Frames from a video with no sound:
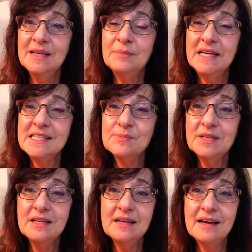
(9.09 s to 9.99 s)
My
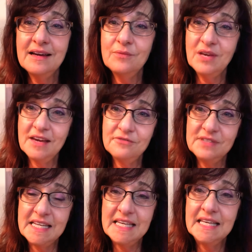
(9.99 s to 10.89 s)
husband and I, we have
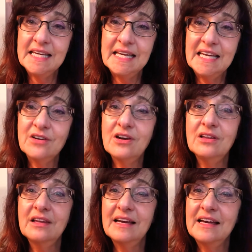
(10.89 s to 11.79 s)
dedicated our
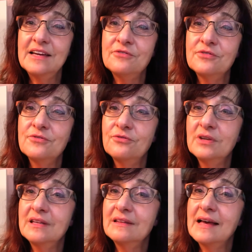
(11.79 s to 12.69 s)
life for
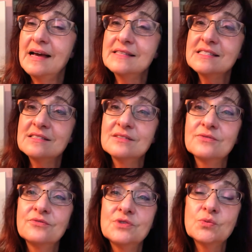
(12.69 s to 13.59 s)
the last
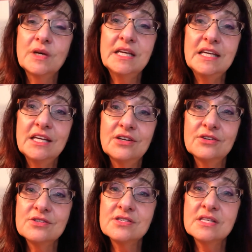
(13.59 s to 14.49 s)
20
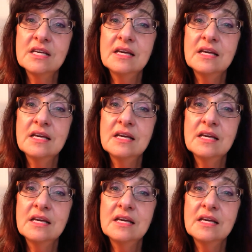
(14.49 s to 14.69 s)
years